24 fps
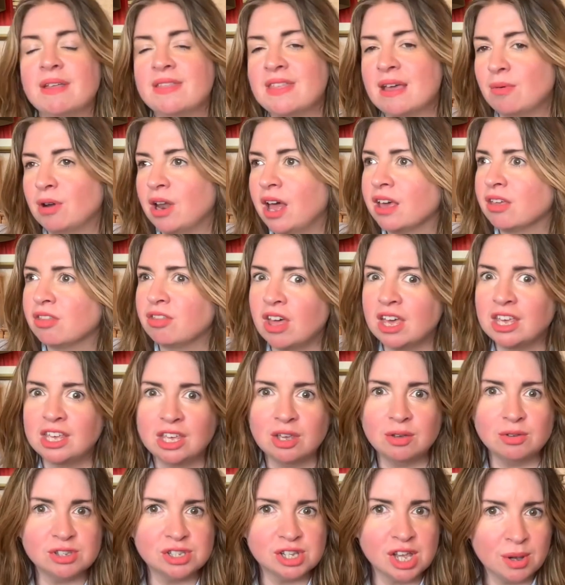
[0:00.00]
And they were like,
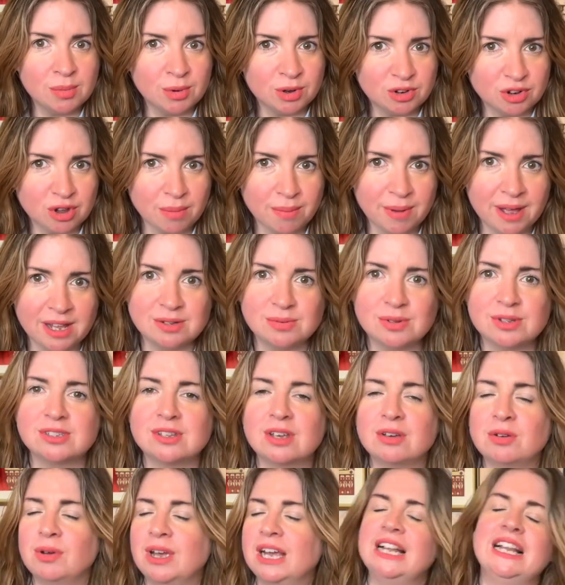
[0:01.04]
thank you so much for coming back to us
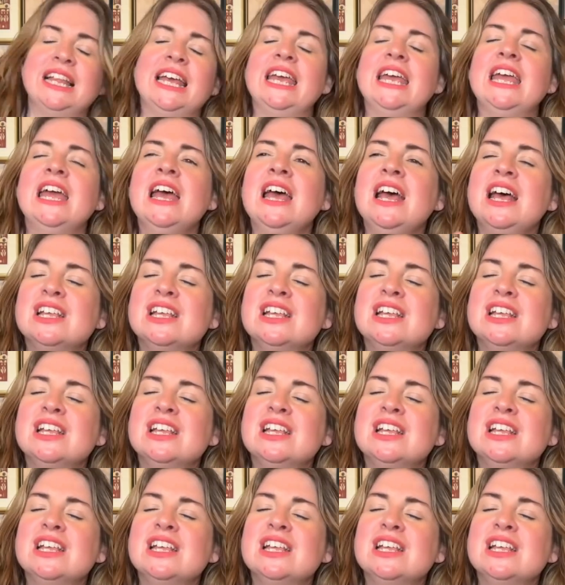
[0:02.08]
so quickly.